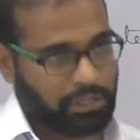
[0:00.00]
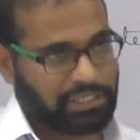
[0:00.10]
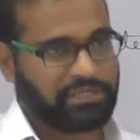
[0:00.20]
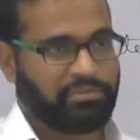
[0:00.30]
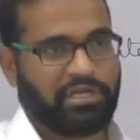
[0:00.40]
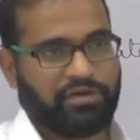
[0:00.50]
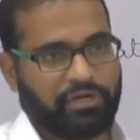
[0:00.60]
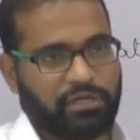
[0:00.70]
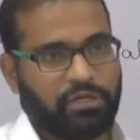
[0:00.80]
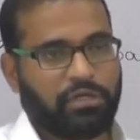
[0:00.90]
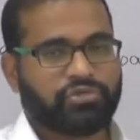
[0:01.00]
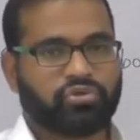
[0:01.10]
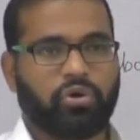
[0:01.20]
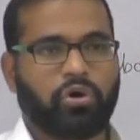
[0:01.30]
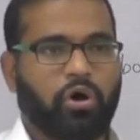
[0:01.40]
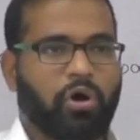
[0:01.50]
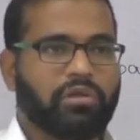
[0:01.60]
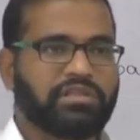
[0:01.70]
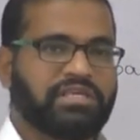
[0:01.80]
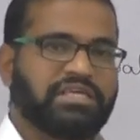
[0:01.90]
assembly level. So
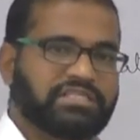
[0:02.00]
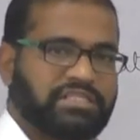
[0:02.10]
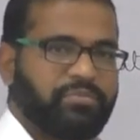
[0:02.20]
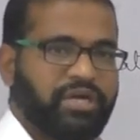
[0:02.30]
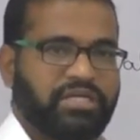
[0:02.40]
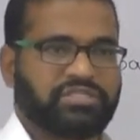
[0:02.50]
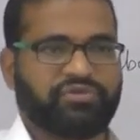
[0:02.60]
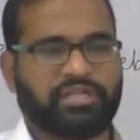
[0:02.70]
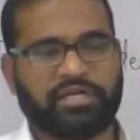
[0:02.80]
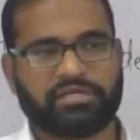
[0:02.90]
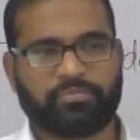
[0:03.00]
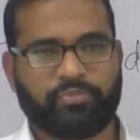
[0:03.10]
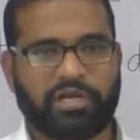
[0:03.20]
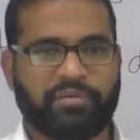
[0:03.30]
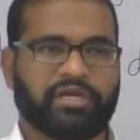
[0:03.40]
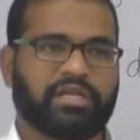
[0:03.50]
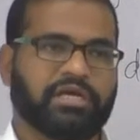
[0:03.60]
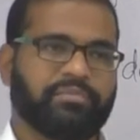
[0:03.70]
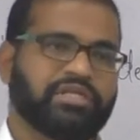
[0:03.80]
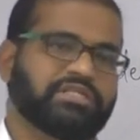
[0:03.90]
all these debates, whether at parliamentary
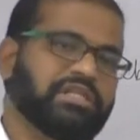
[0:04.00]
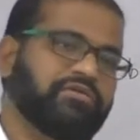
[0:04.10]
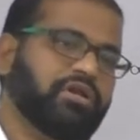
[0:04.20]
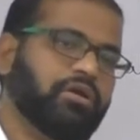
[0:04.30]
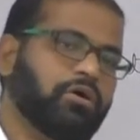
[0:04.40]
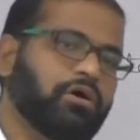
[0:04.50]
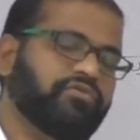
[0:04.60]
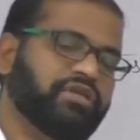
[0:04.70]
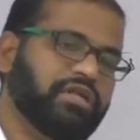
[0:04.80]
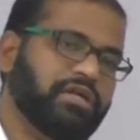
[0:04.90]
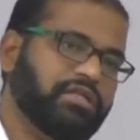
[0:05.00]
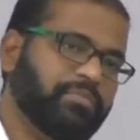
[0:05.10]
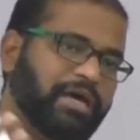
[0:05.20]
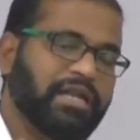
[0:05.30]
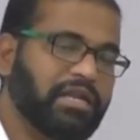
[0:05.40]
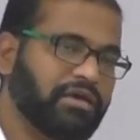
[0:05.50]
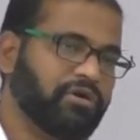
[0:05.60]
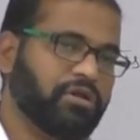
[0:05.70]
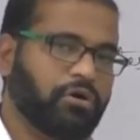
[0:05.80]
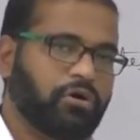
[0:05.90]
committees level or whether at the panel
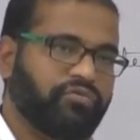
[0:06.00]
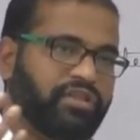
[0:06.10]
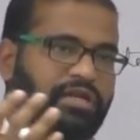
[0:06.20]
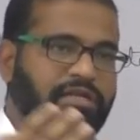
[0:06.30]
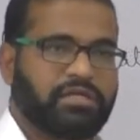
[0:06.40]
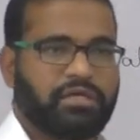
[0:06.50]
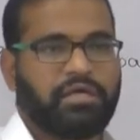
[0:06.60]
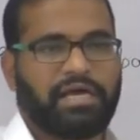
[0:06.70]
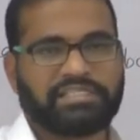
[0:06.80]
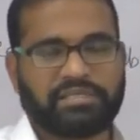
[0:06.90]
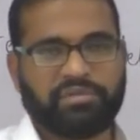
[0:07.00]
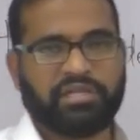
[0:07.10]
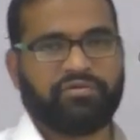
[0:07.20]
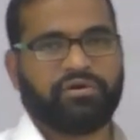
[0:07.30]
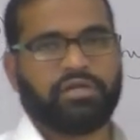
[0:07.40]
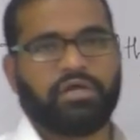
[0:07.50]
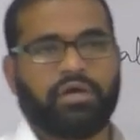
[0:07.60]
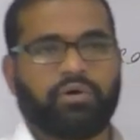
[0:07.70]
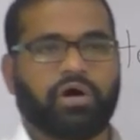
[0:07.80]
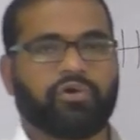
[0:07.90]
level or whether at the assembly level
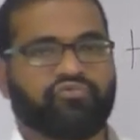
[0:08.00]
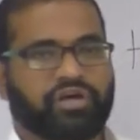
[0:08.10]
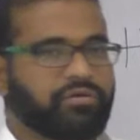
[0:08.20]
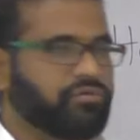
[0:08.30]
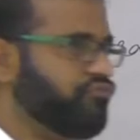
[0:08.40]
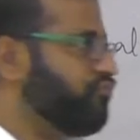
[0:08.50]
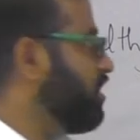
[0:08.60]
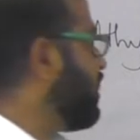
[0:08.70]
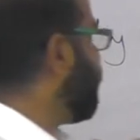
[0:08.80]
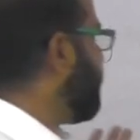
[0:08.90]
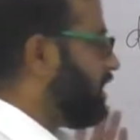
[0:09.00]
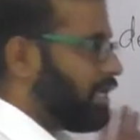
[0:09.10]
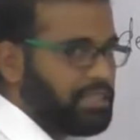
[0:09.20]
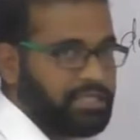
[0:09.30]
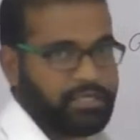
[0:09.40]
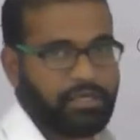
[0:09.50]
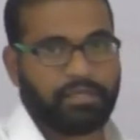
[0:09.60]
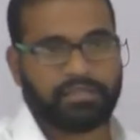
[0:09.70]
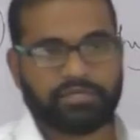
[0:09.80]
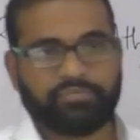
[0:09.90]
or were very, very
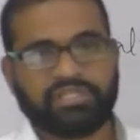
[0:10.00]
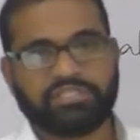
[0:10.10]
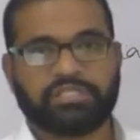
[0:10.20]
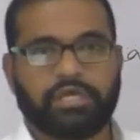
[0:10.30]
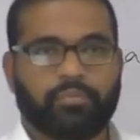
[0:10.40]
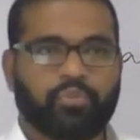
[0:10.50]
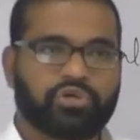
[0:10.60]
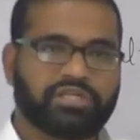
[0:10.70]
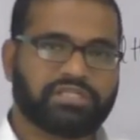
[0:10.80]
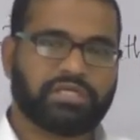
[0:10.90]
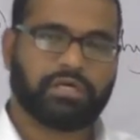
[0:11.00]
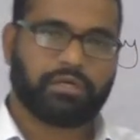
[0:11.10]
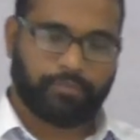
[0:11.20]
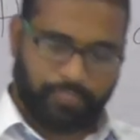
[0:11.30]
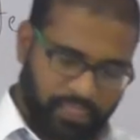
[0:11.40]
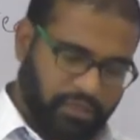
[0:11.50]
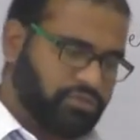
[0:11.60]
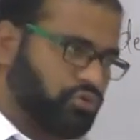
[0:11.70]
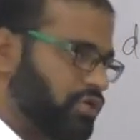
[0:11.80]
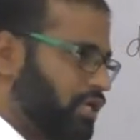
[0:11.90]
healthy. That means both at the,
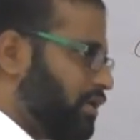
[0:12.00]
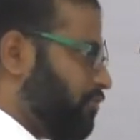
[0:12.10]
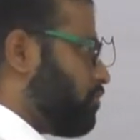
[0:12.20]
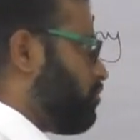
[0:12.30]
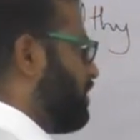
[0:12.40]
so here I want to